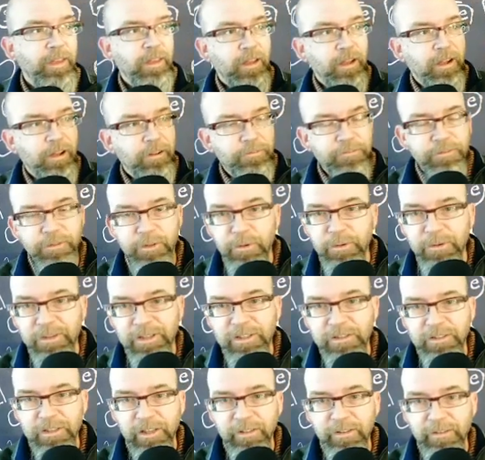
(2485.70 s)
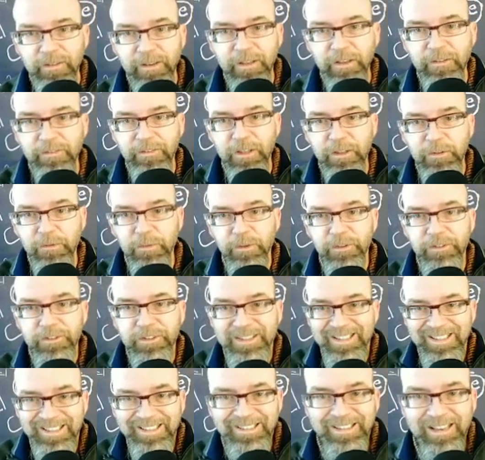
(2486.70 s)
a few of these other individuals
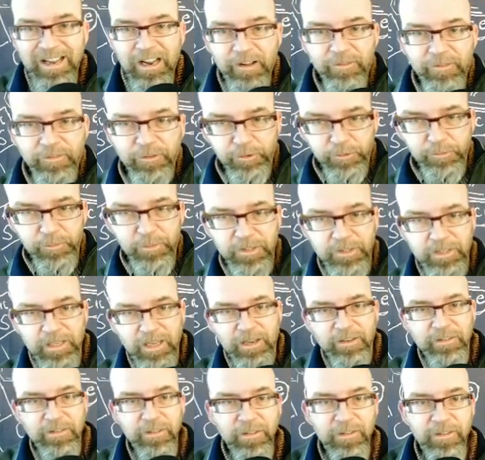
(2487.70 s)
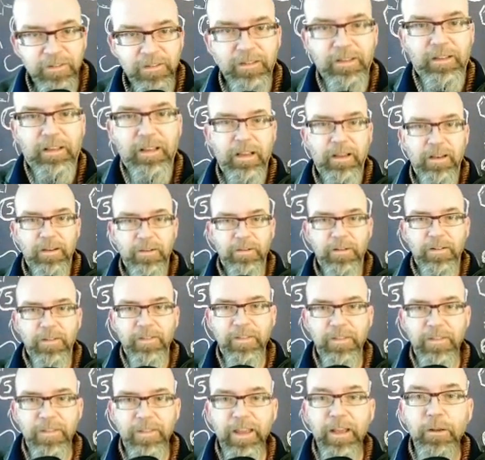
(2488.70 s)
didn't have those mutations and
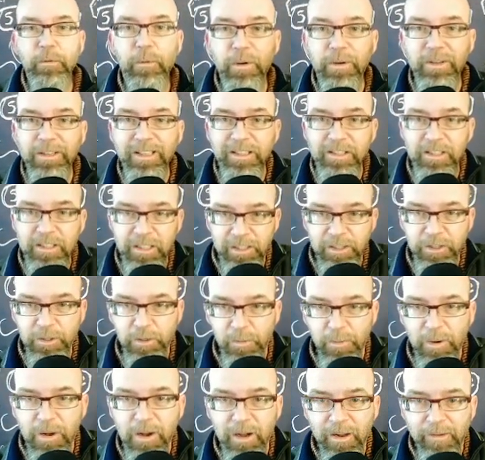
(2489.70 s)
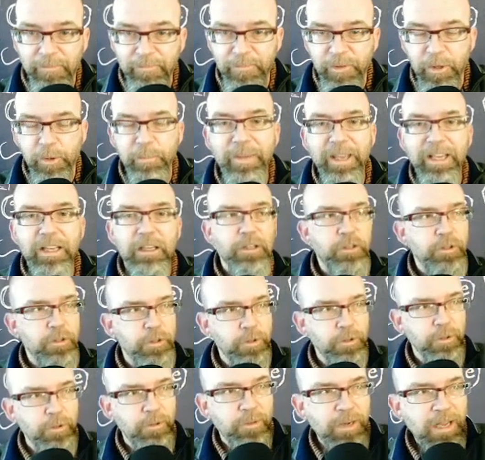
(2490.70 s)
they will continue on. They'll make a
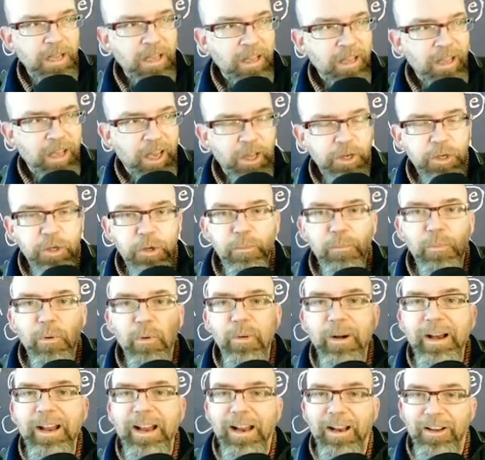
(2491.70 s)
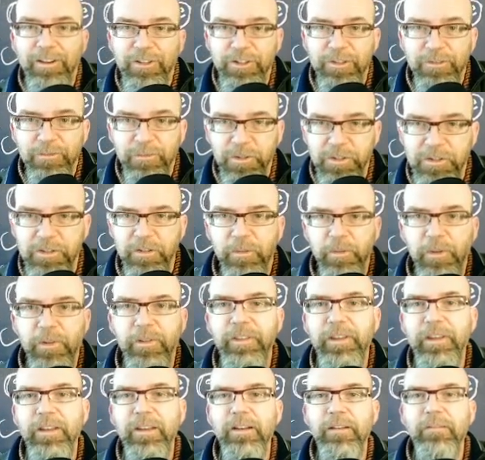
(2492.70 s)
new a new branch which will
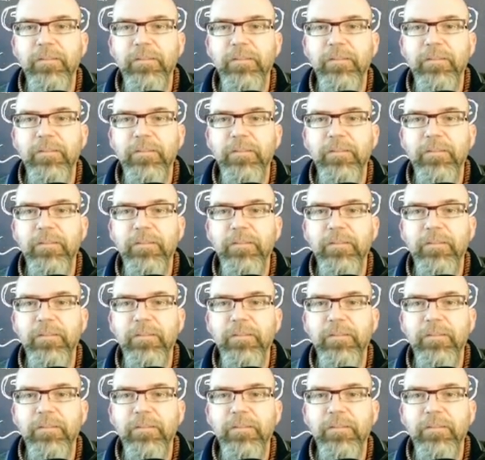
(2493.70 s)
then